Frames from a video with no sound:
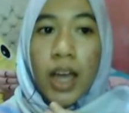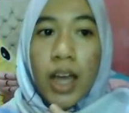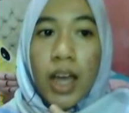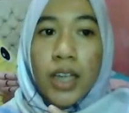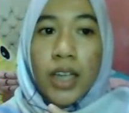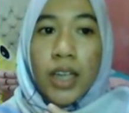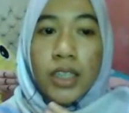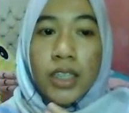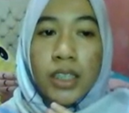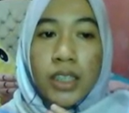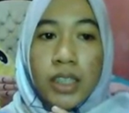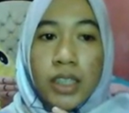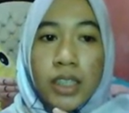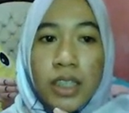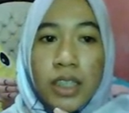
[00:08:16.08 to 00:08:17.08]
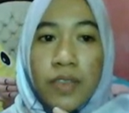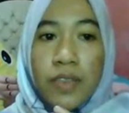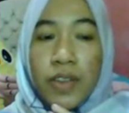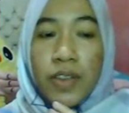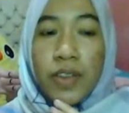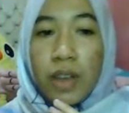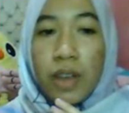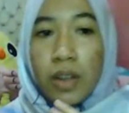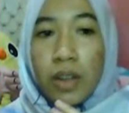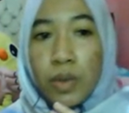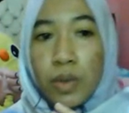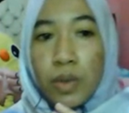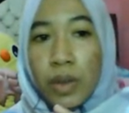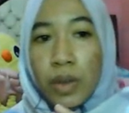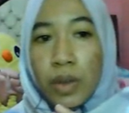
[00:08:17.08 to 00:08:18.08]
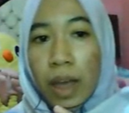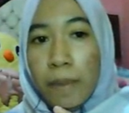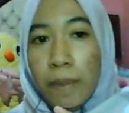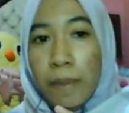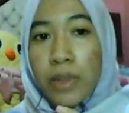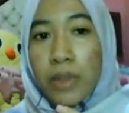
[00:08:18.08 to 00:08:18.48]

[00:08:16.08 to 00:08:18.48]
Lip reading: the individual who happen